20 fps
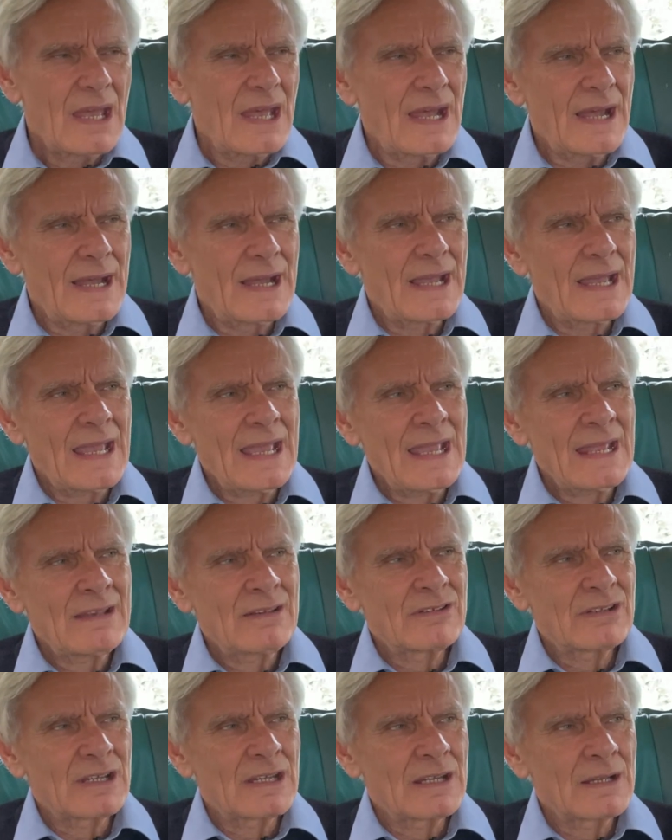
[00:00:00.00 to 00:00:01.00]

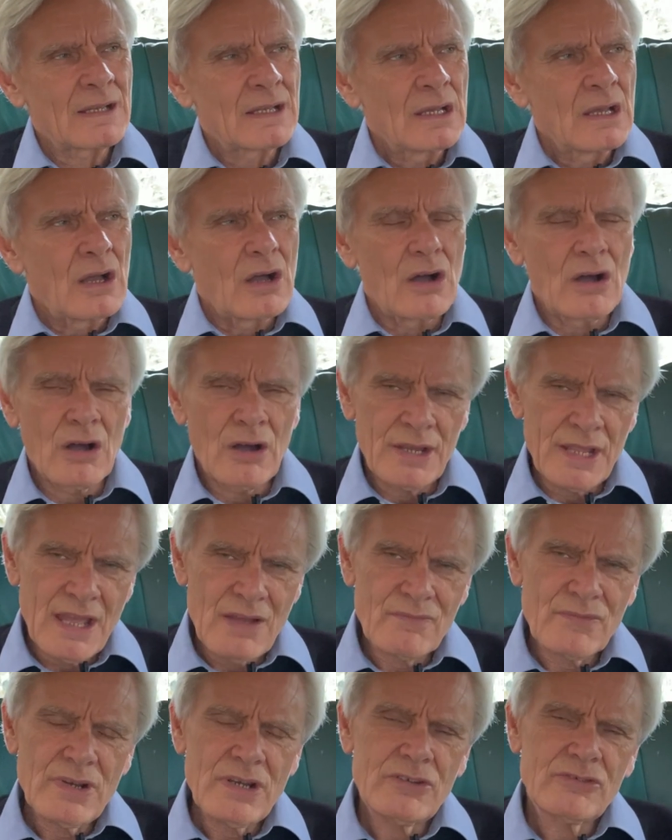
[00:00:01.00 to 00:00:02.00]
And on
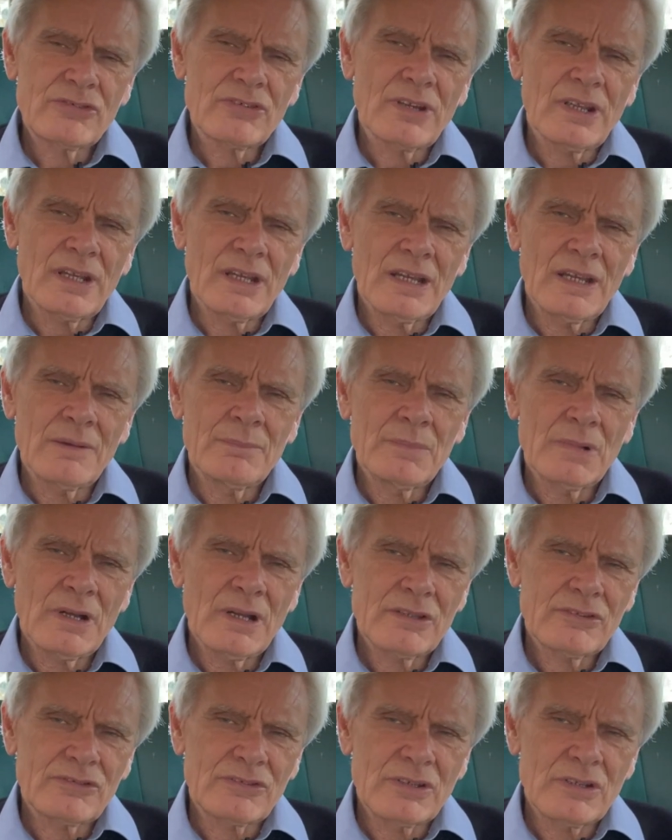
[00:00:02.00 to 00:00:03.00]
average,
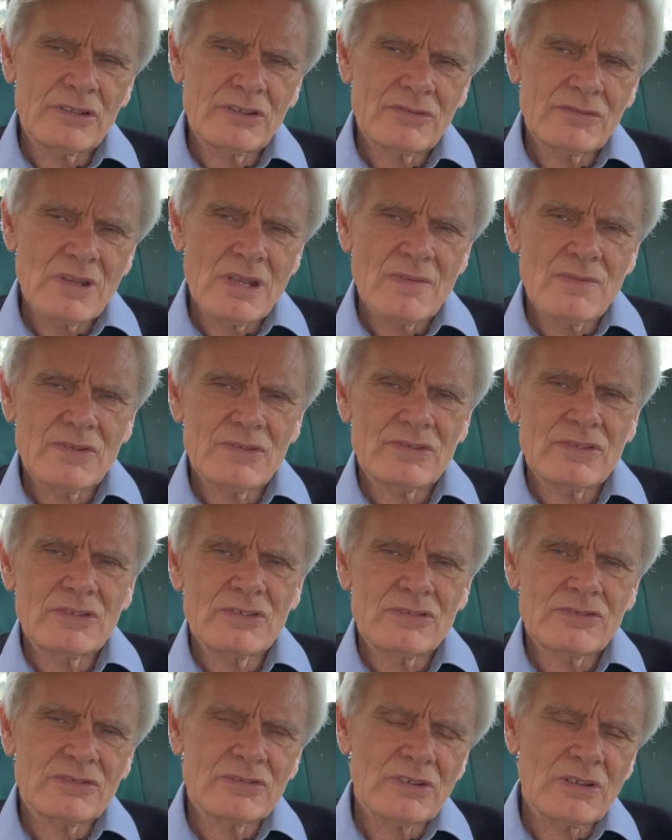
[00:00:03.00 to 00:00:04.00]
my search
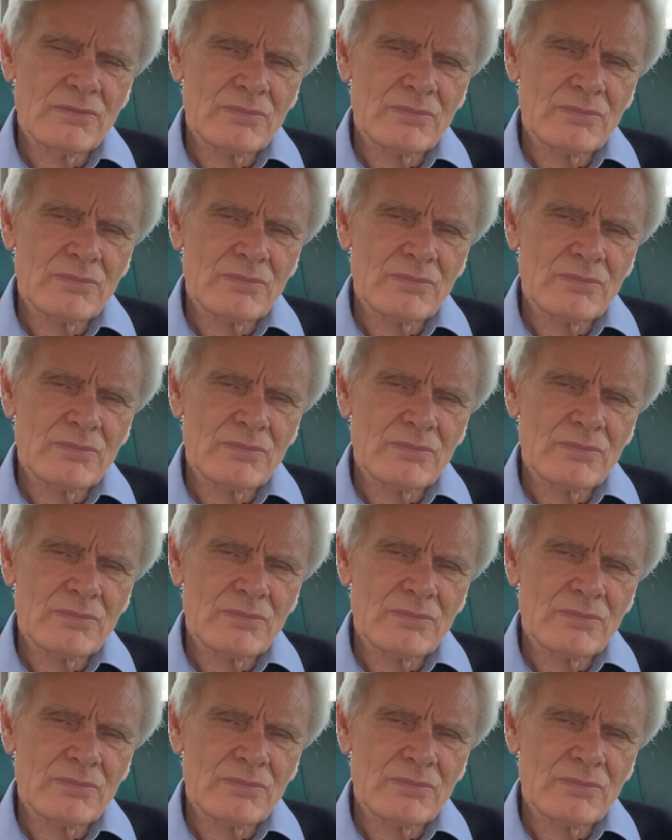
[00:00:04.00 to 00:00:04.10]
services